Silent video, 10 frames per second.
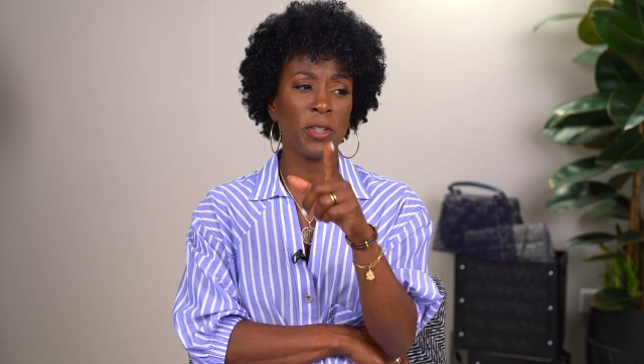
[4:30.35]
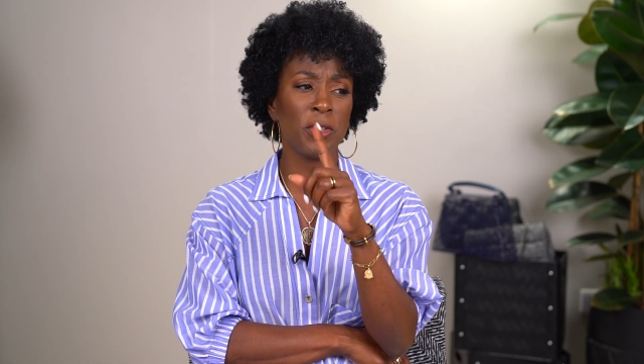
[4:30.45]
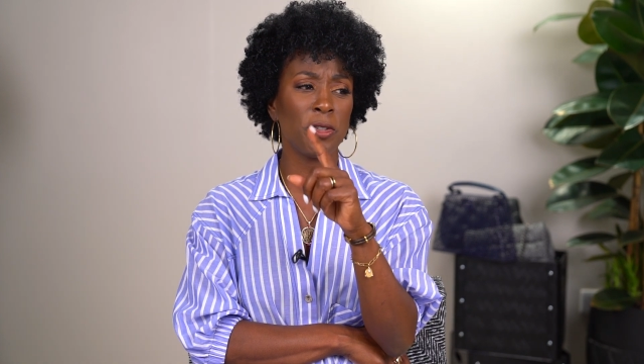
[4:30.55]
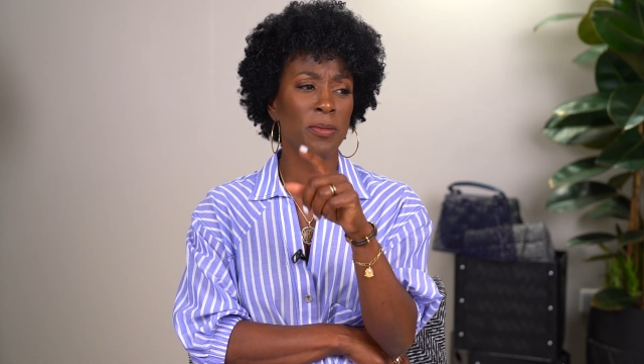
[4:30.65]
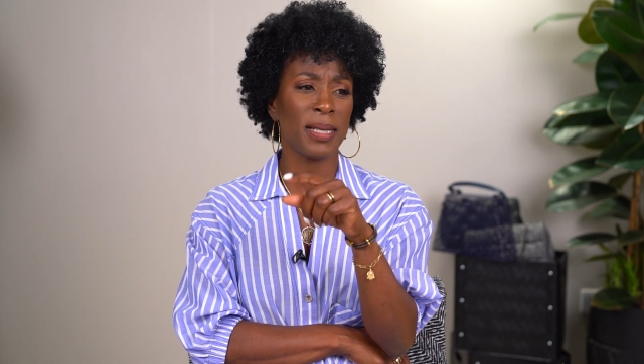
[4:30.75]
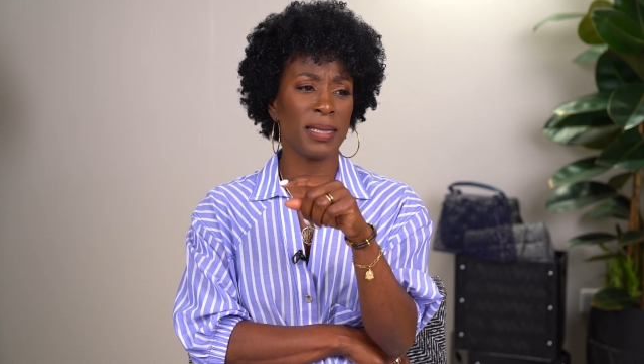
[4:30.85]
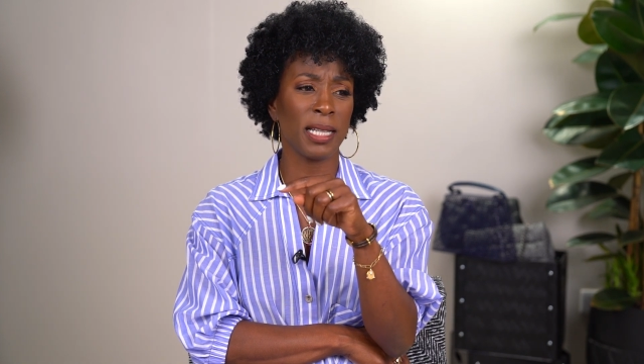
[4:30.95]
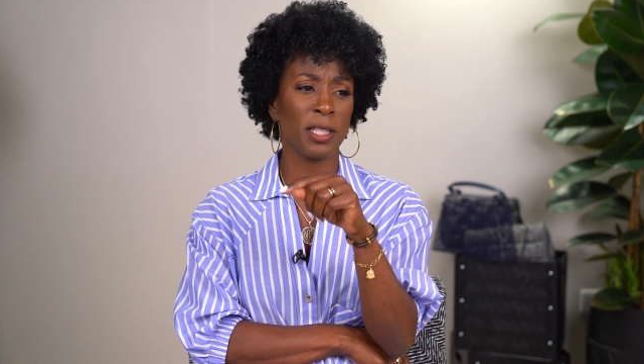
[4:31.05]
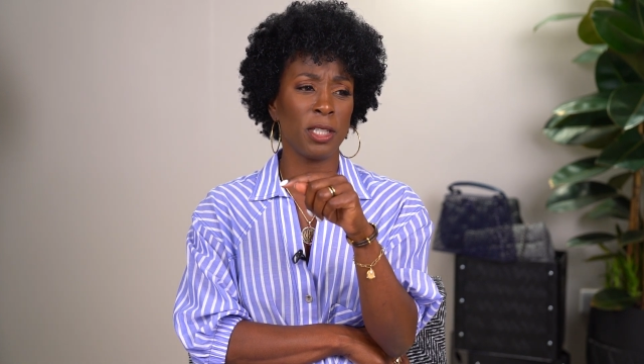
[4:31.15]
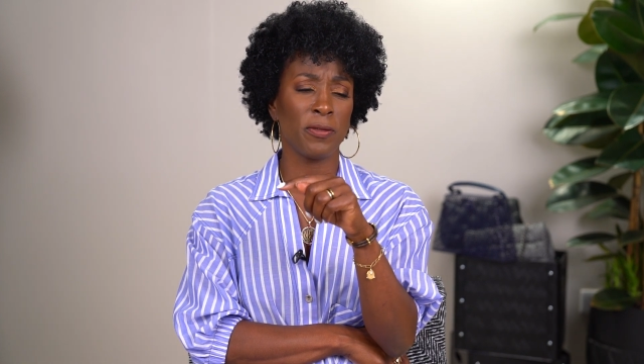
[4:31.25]
year or my
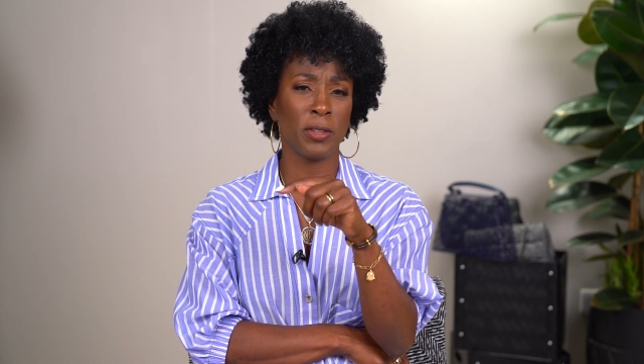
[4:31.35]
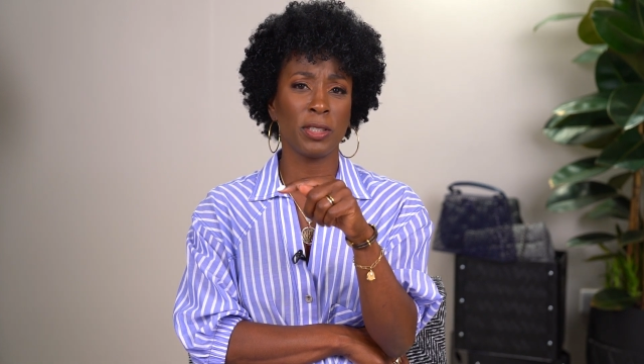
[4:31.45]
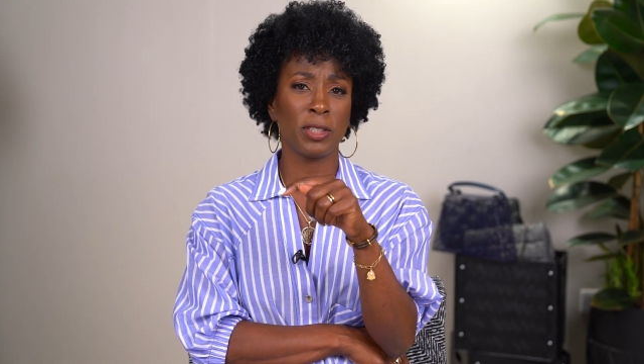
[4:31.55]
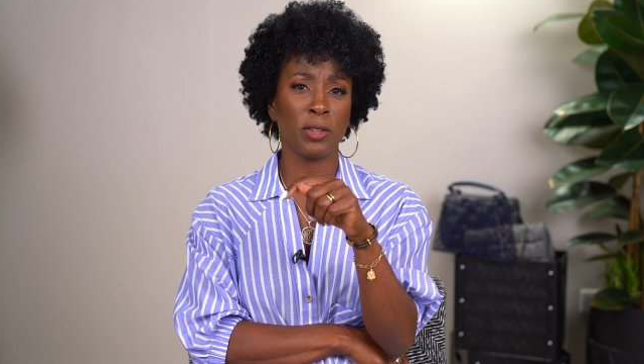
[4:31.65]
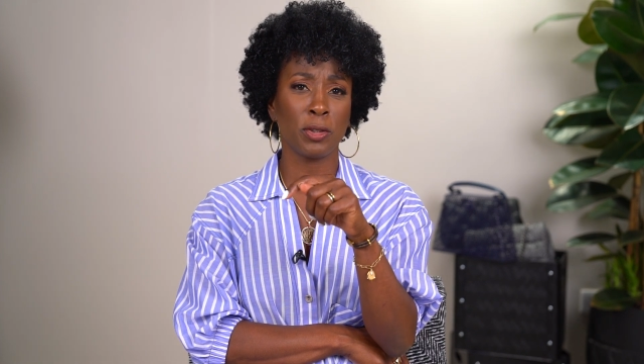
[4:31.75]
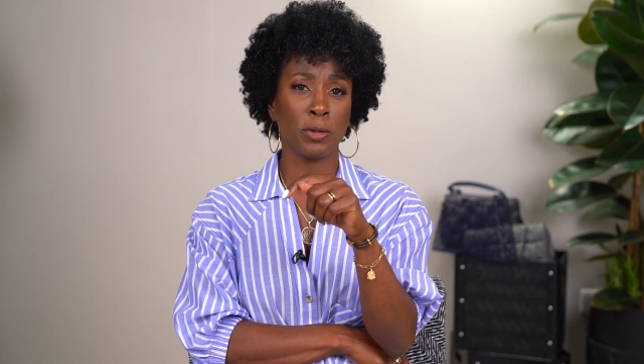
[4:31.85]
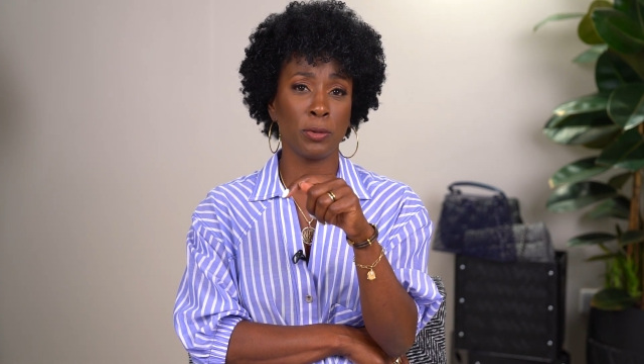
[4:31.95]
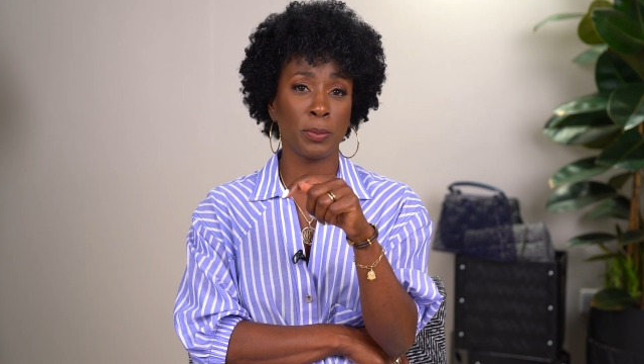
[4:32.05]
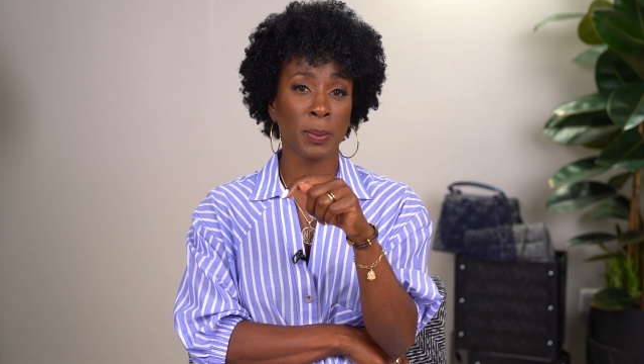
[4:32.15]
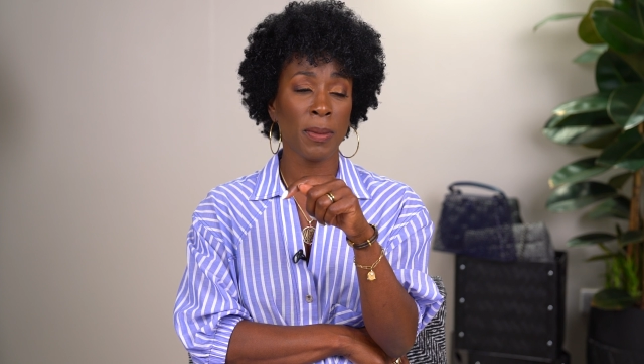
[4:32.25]
second year of nursing
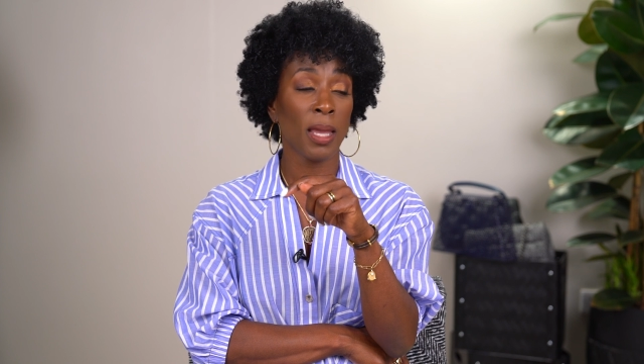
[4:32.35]
school,